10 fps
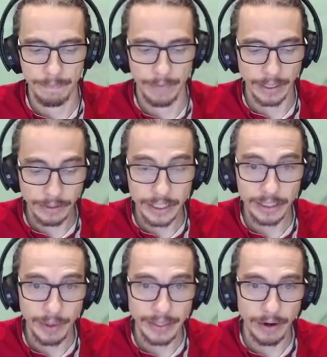Let's look at
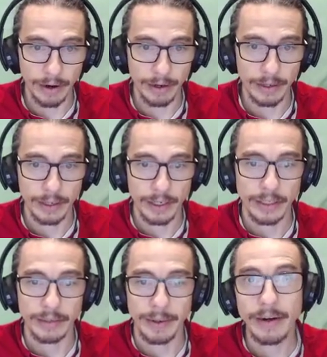the red car.
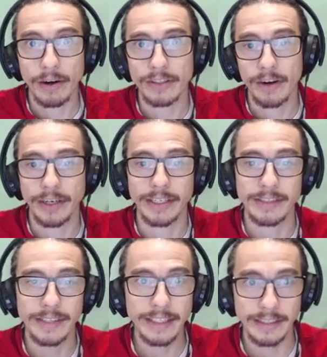The red car started at
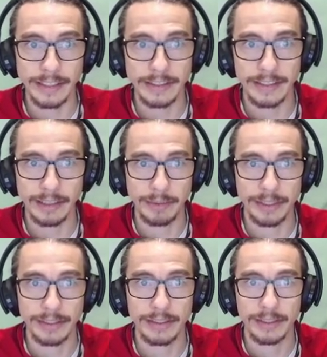60
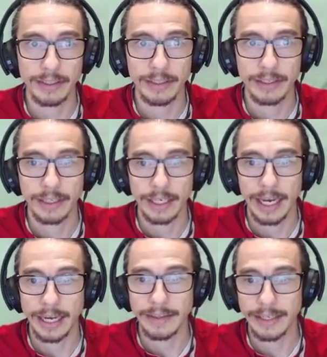centimeters
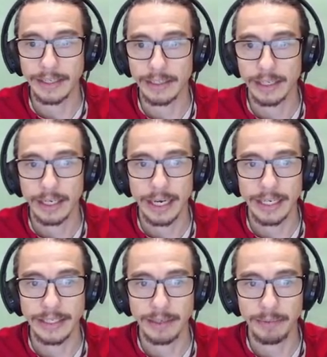and then
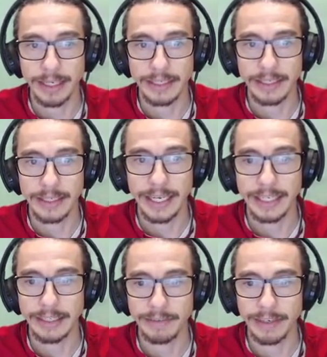ended up at
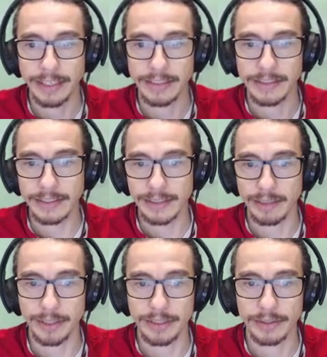negative 96
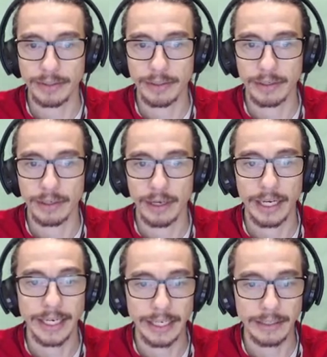centimeters.
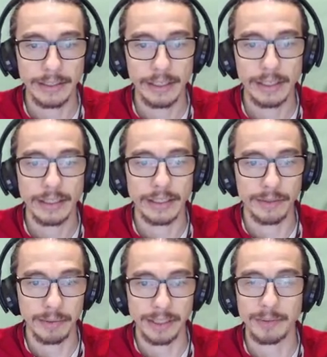Again,
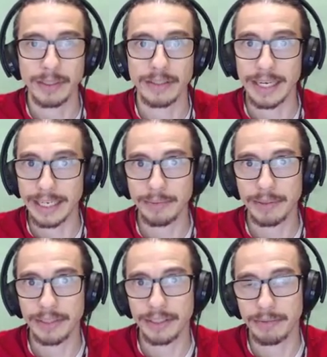displacement is end
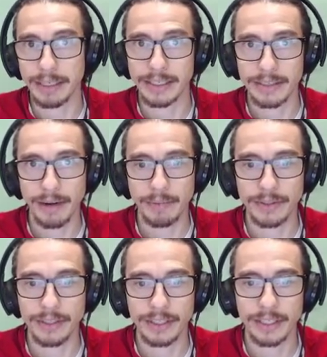position minus start
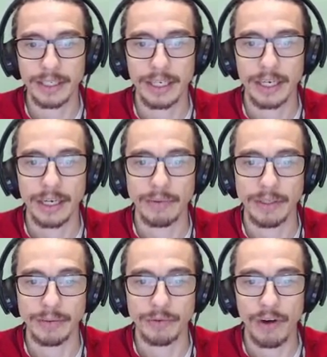position. We
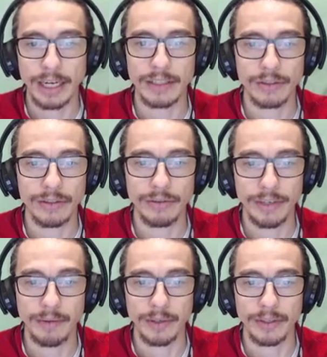subtract those two
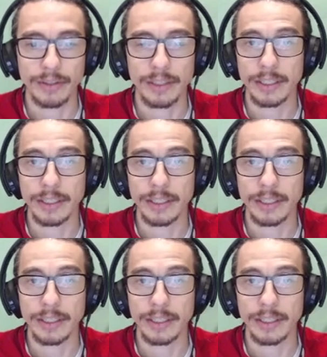numbers